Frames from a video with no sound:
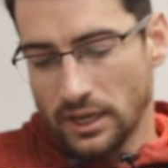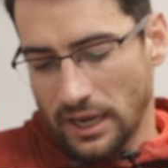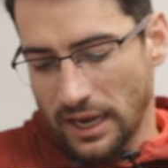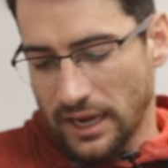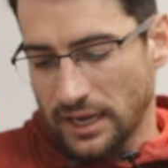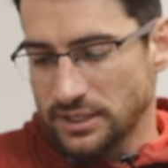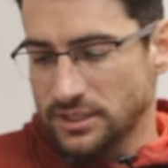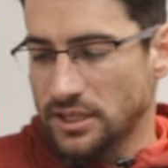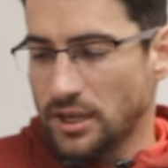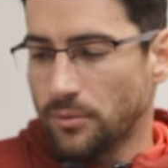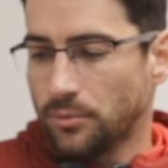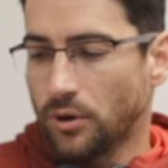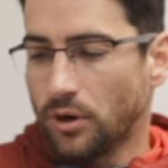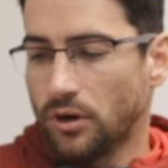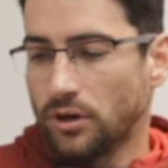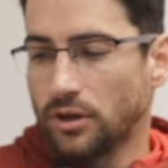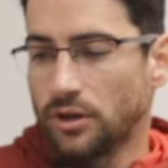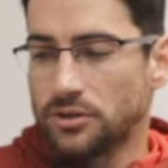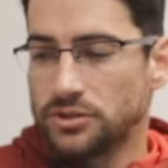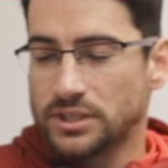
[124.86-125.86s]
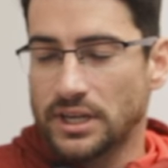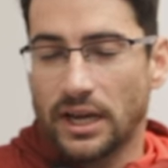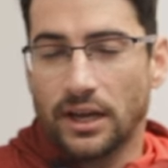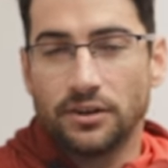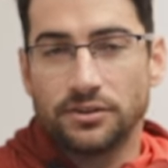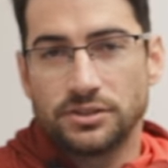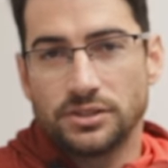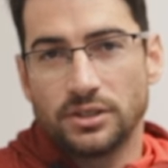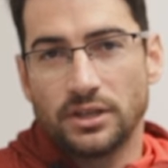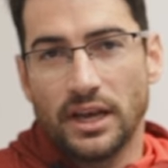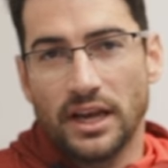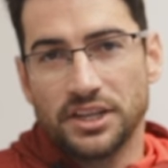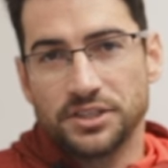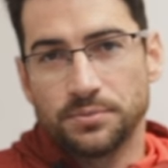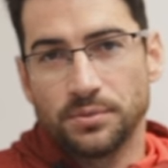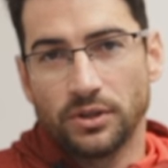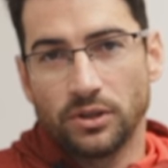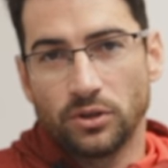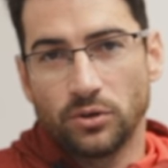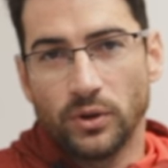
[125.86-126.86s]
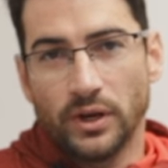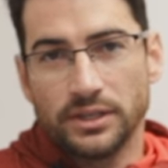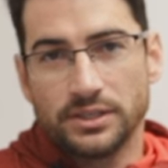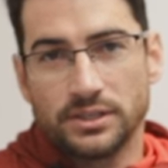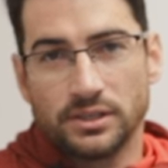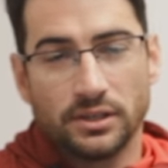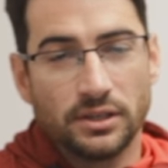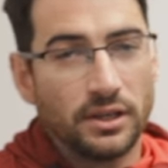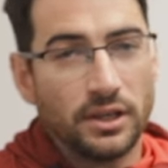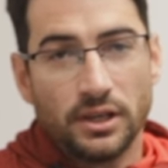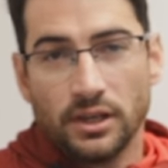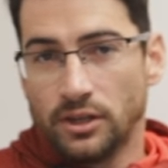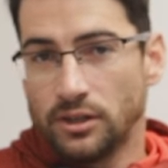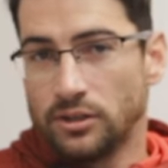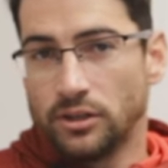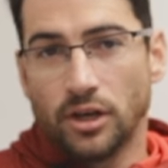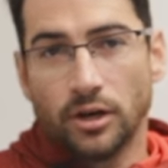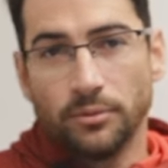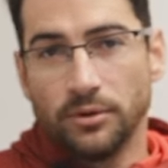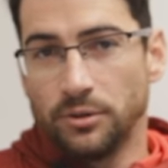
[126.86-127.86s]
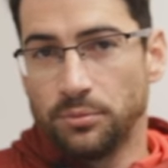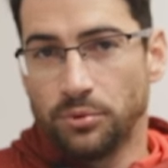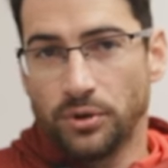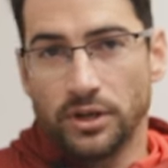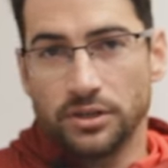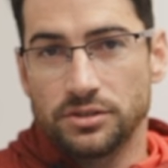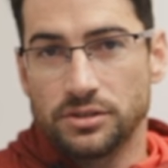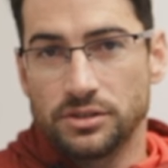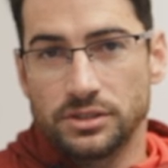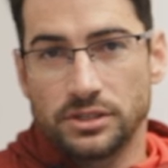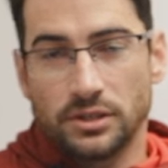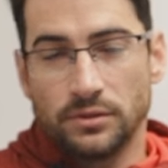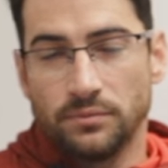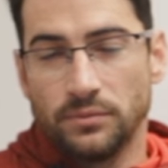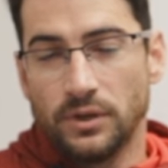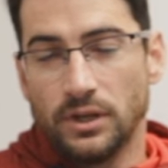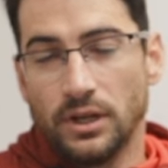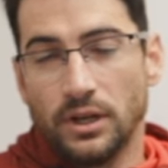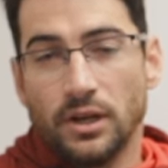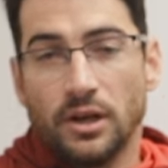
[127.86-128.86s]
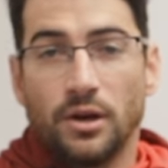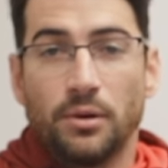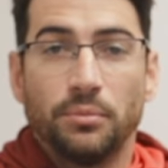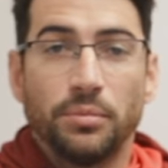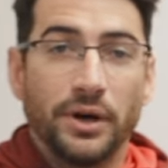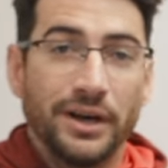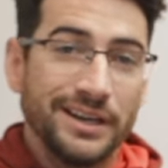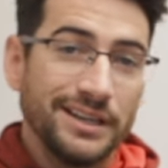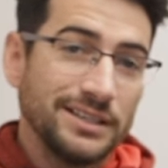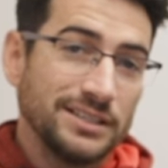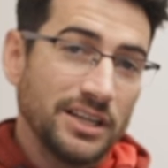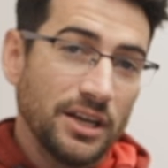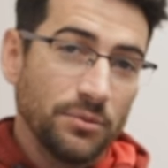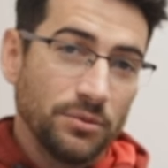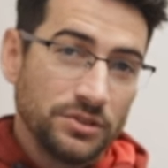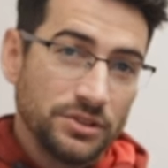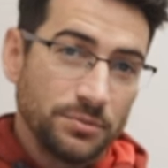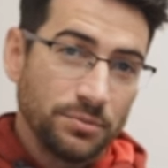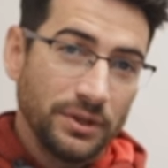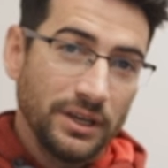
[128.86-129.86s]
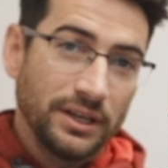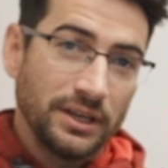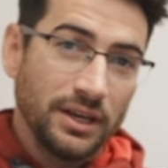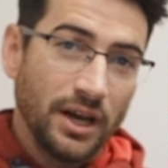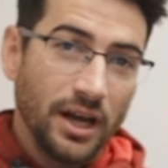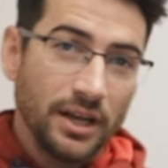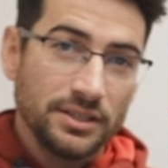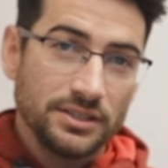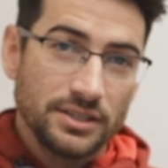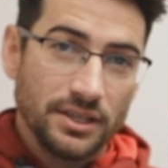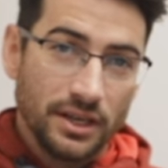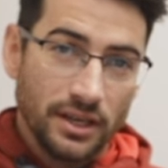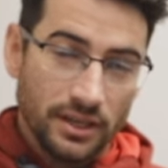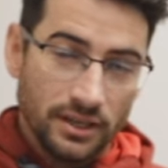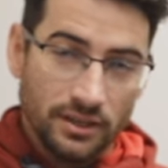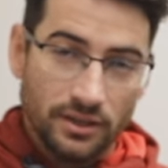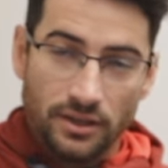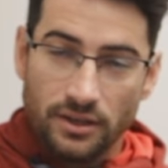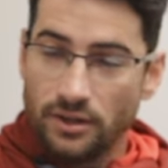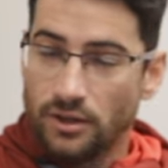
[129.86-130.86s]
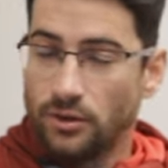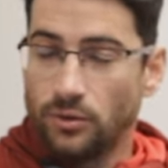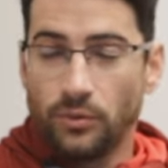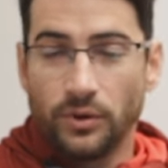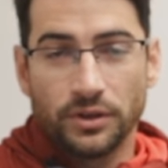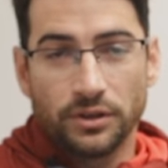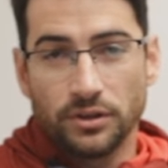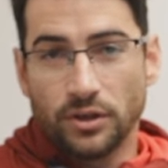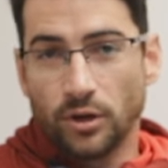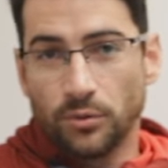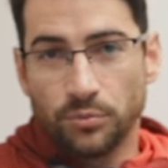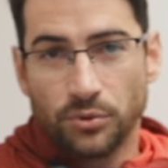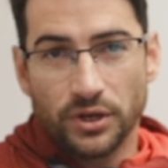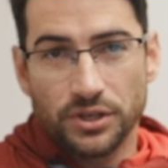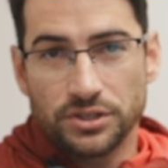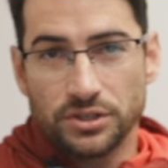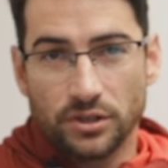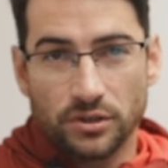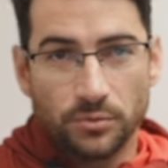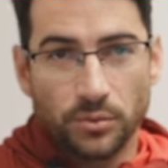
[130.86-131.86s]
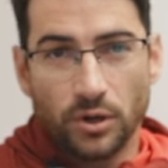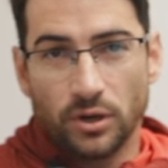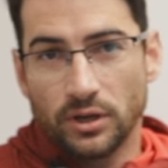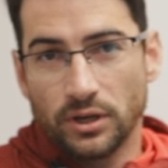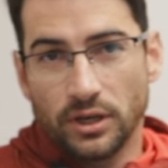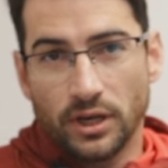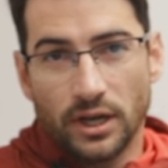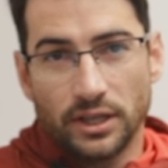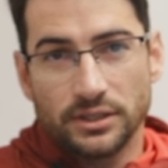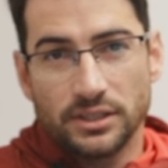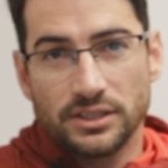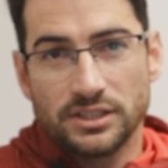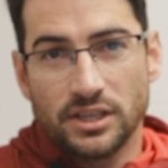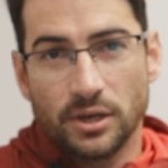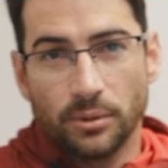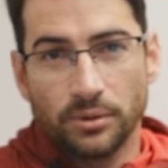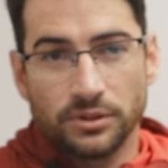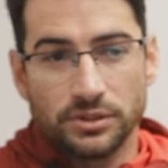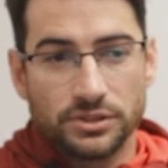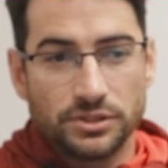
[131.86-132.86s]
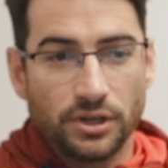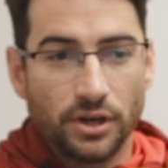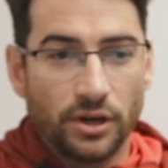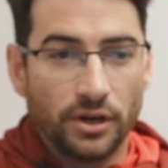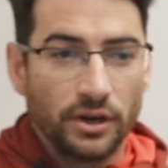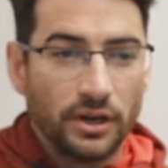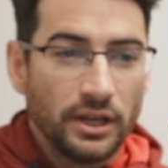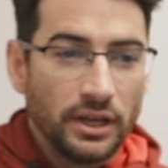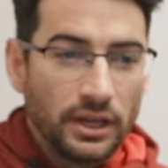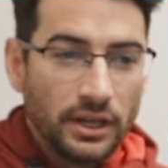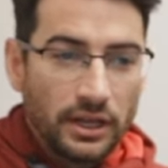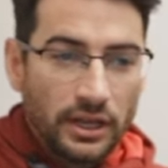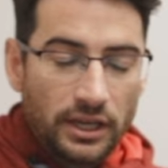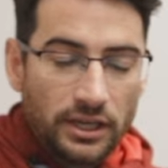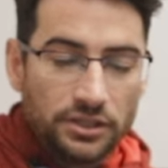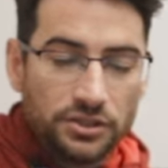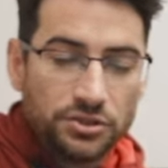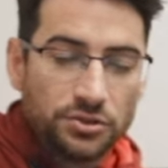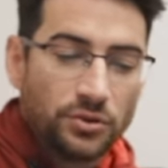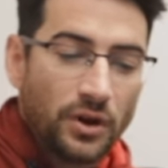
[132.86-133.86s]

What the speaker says: as that ball goes out to Azpilicueta, nobody pressures him, but he's able to play Conte with no pressure on the ball, and Conte is able to turn and